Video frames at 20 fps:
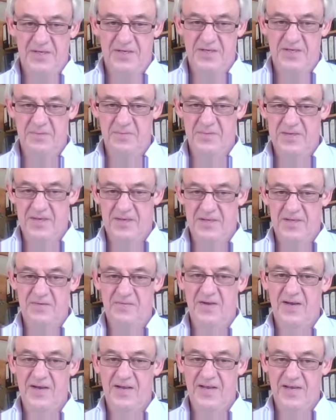Systems said, you've
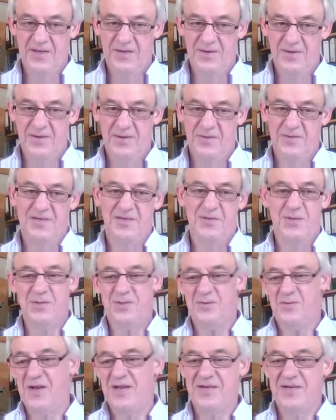had 8 years, this is
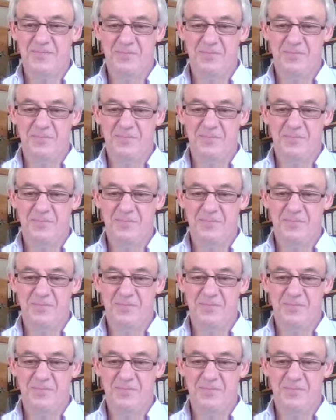great,